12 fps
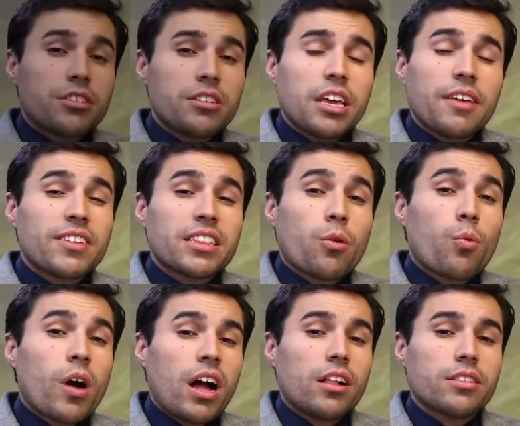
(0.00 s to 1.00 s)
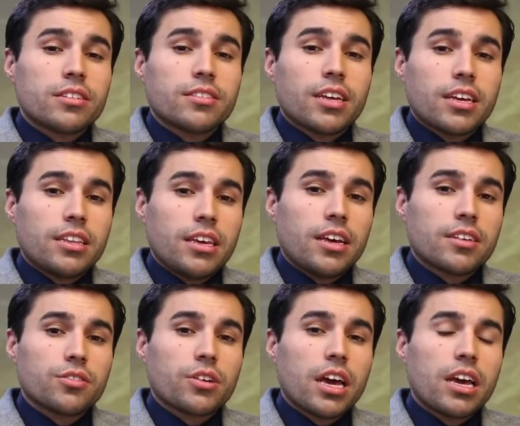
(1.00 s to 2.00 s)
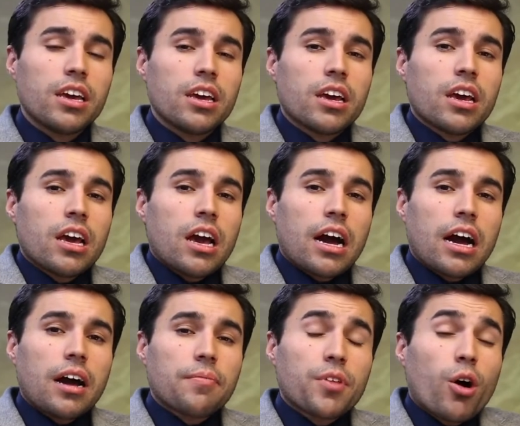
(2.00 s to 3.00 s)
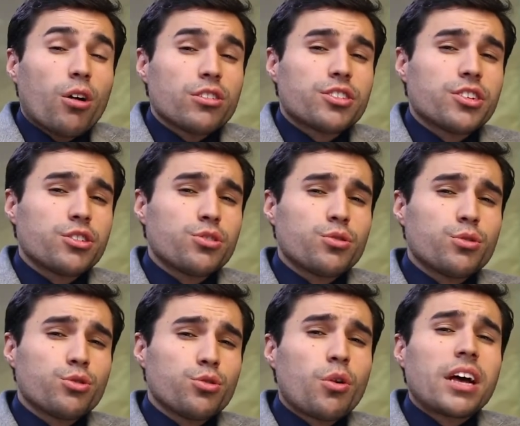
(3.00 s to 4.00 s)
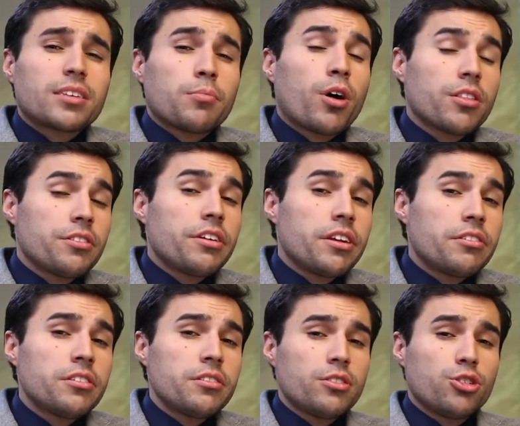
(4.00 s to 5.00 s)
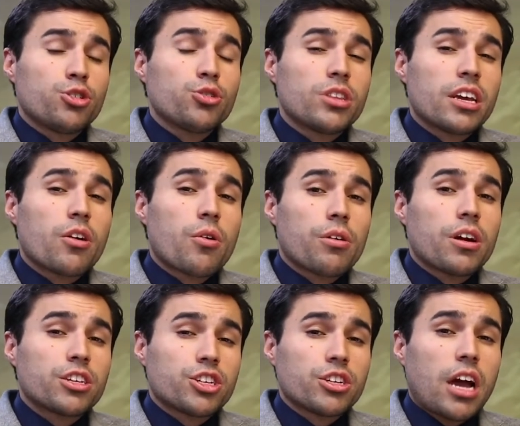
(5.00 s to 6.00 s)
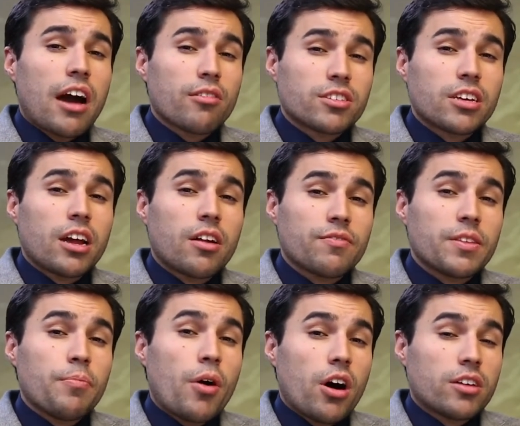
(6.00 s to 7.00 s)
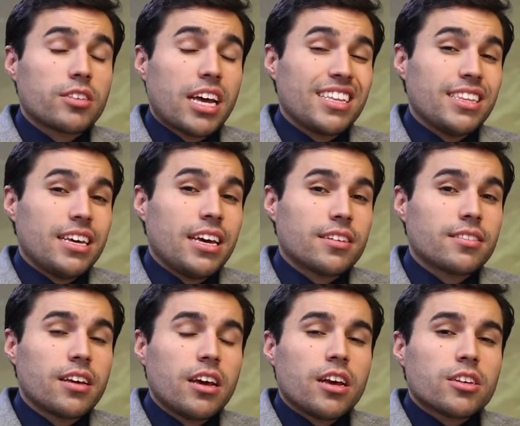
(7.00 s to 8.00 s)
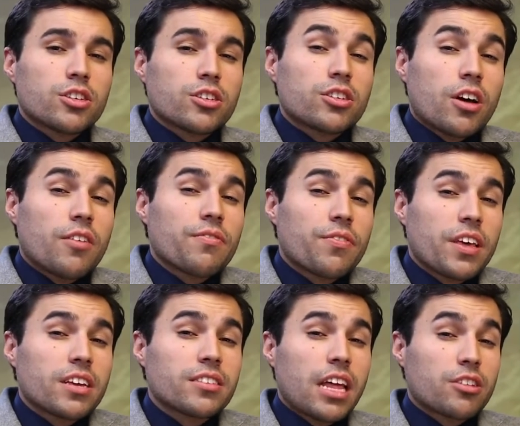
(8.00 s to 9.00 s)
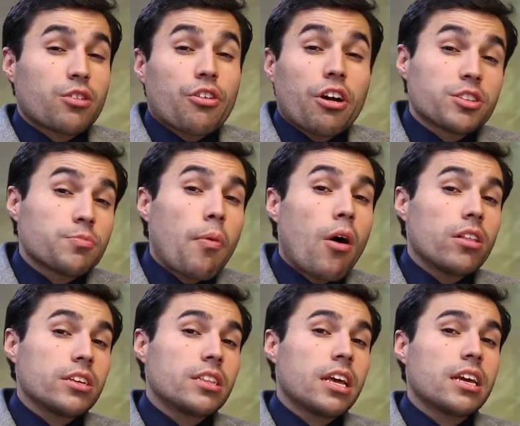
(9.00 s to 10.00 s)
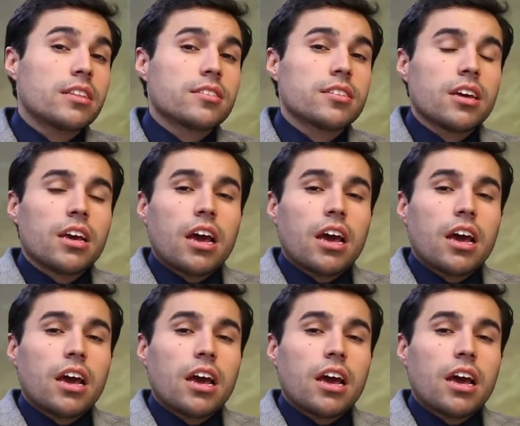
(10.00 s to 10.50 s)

there even the wildest ideas, okay? Also, you as a moderator should encourage outside of the box ideas. So some things that cross-pollinate